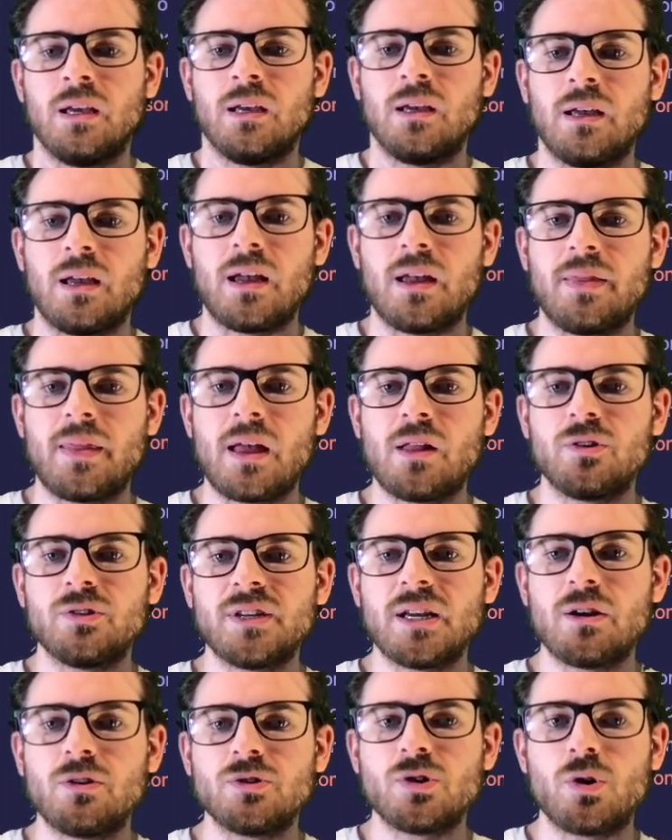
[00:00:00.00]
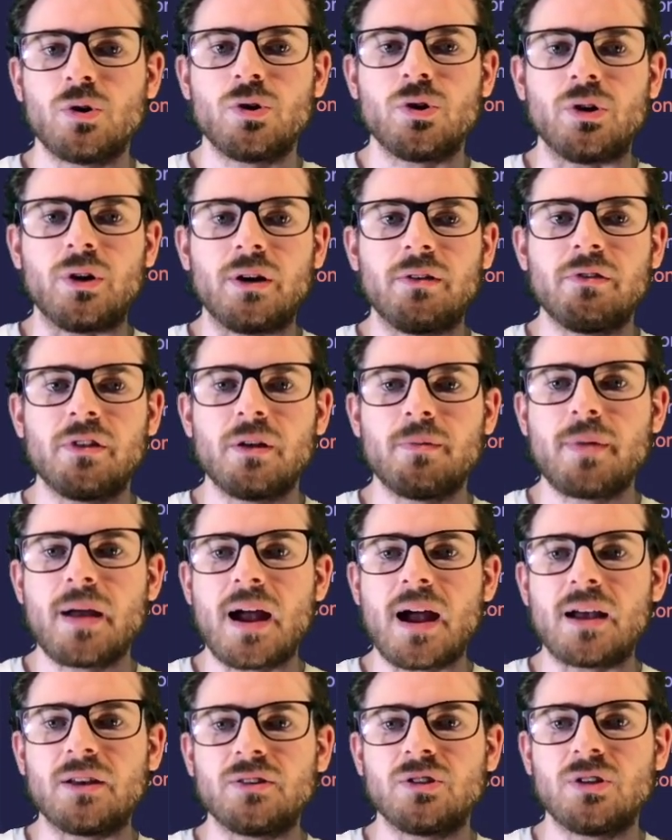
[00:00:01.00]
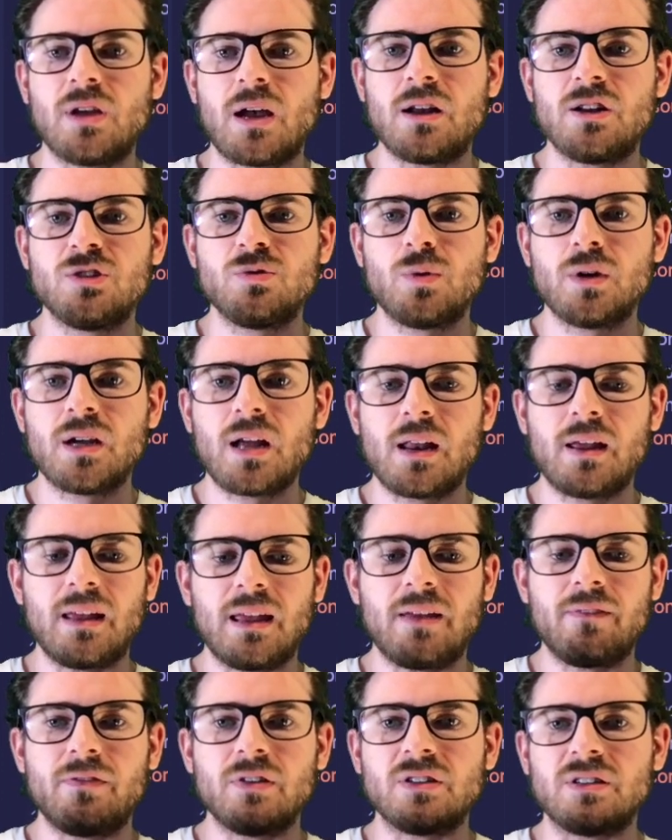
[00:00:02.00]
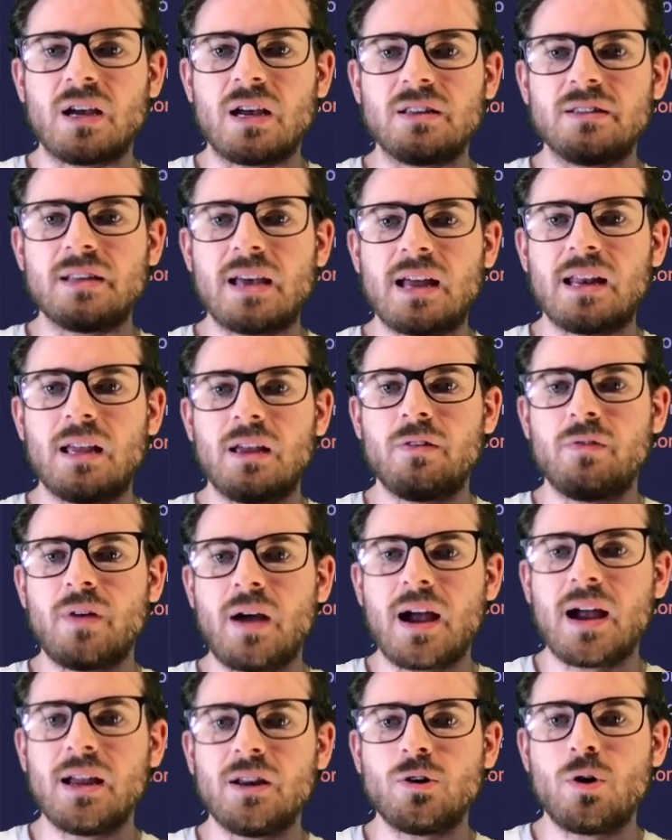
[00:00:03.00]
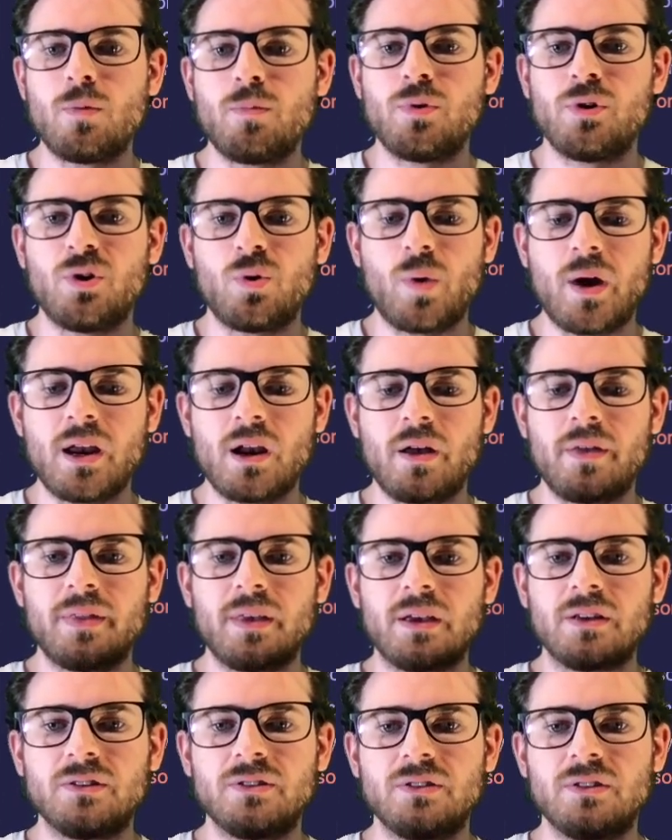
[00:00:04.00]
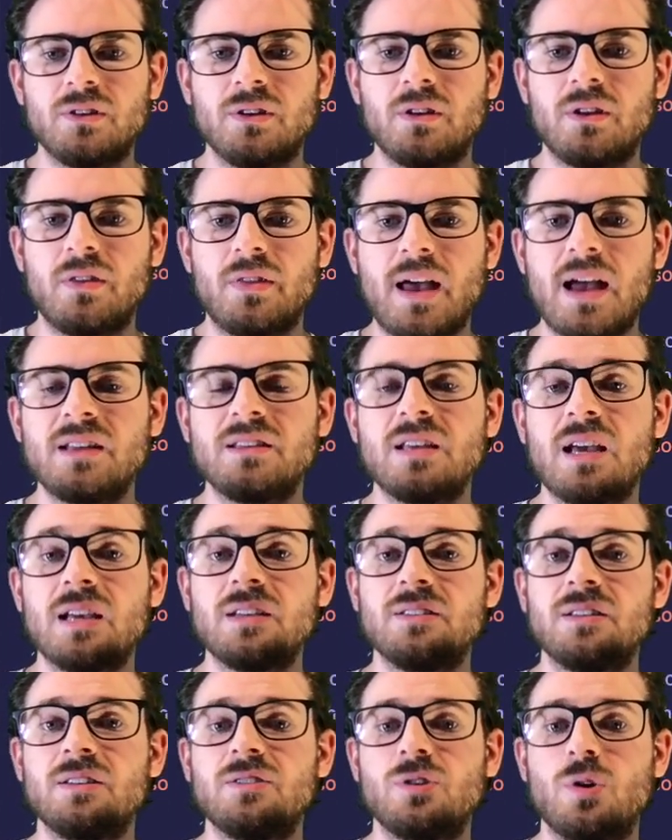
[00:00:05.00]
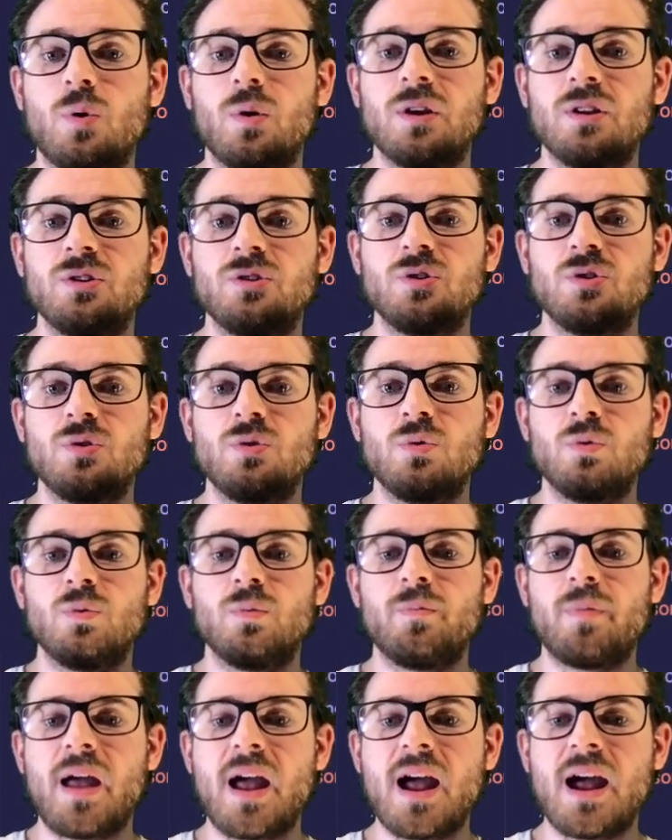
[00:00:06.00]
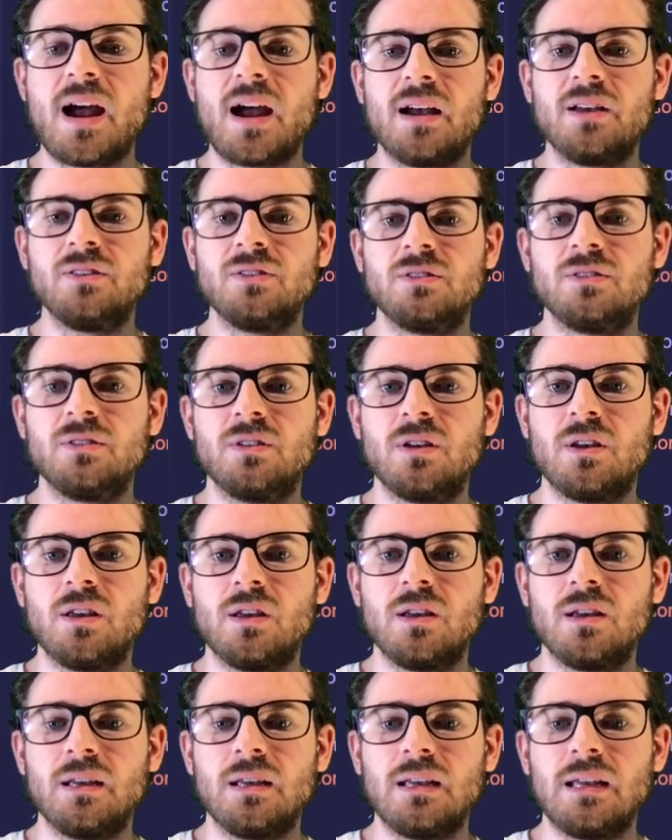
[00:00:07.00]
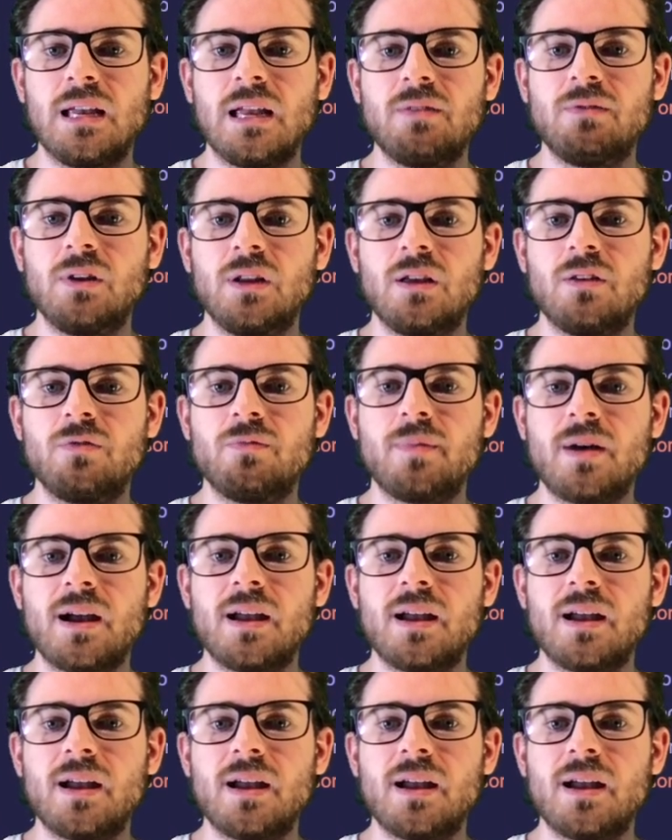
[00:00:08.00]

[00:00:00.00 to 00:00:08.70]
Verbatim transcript: And that looks like it was all good. Everything passed. I just want to kind of emphasize that if I don't put a weight on this, that test is going to pass even if